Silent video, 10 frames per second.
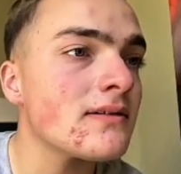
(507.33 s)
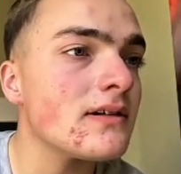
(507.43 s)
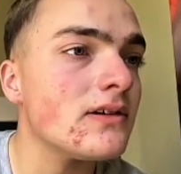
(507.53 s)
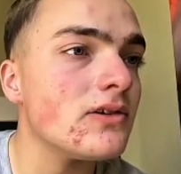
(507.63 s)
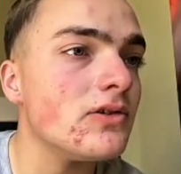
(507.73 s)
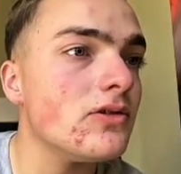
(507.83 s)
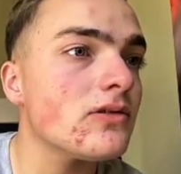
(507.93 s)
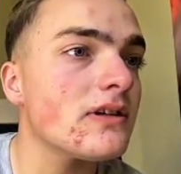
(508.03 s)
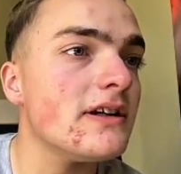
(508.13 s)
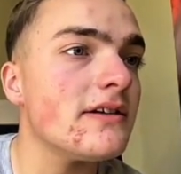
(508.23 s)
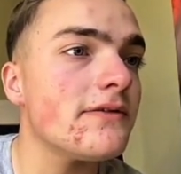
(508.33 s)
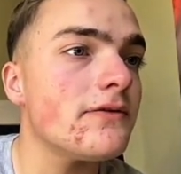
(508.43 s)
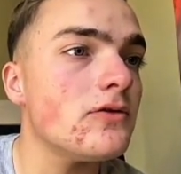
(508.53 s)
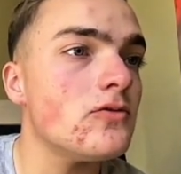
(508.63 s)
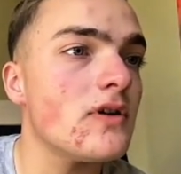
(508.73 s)
You do not need a
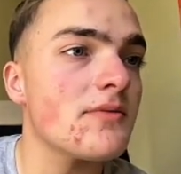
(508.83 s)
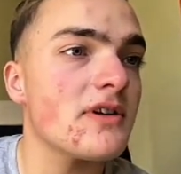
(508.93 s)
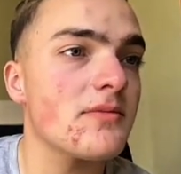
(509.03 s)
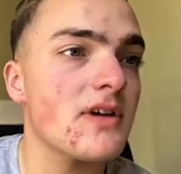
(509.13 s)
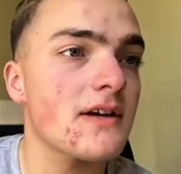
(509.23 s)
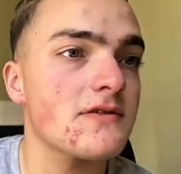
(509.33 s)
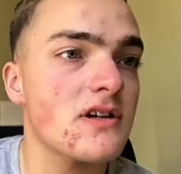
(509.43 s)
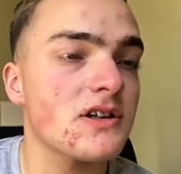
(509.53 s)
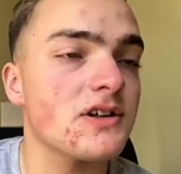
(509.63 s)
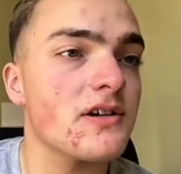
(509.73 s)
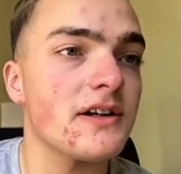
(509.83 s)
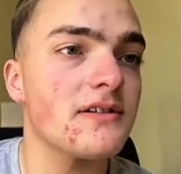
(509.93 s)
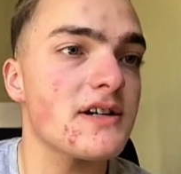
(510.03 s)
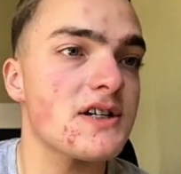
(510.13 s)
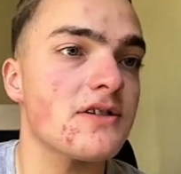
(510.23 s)
full 1 minute break of structure
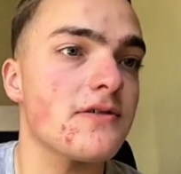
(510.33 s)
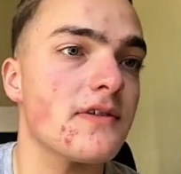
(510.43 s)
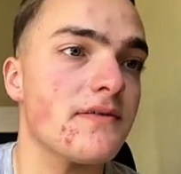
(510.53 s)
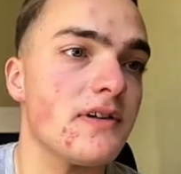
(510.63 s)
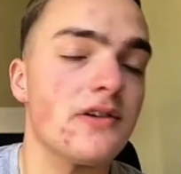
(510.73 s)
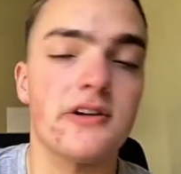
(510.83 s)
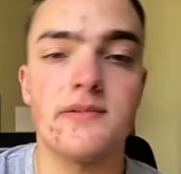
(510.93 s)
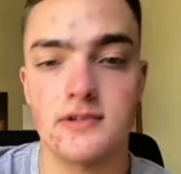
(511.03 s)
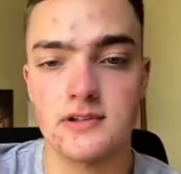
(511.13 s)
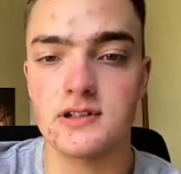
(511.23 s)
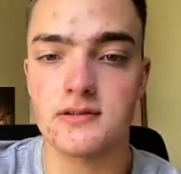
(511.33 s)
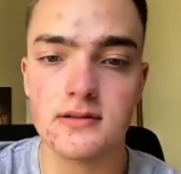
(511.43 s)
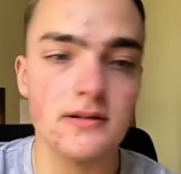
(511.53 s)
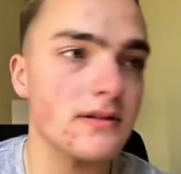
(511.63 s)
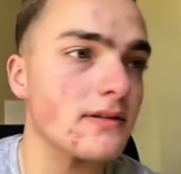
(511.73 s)
retrace into fair value gap. Okay.
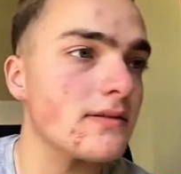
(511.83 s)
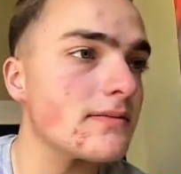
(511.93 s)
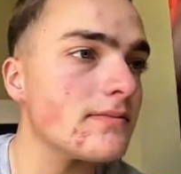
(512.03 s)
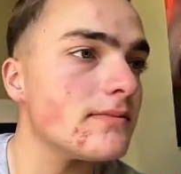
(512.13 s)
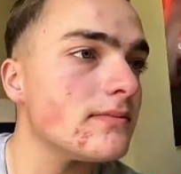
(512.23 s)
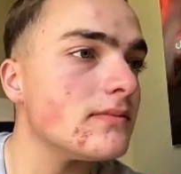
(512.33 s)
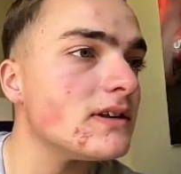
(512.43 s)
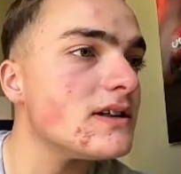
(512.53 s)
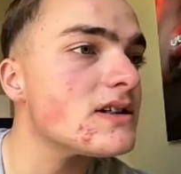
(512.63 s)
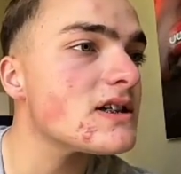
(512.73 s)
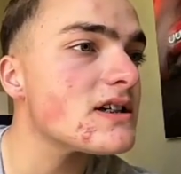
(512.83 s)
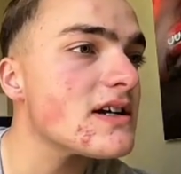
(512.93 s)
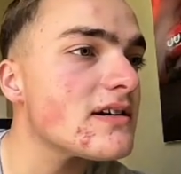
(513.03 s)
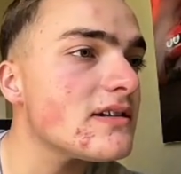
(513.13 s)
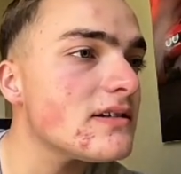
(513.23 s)
Let's
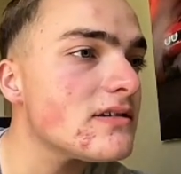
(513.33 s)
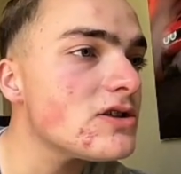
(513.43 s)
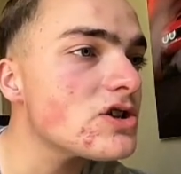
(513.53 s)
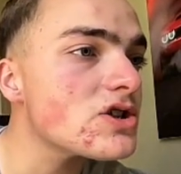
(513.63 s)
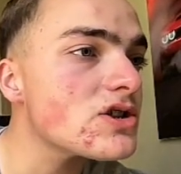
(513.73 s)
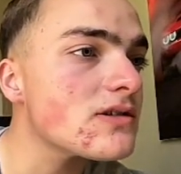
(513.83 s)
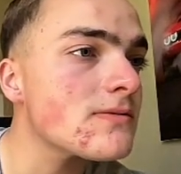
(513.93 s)
say this.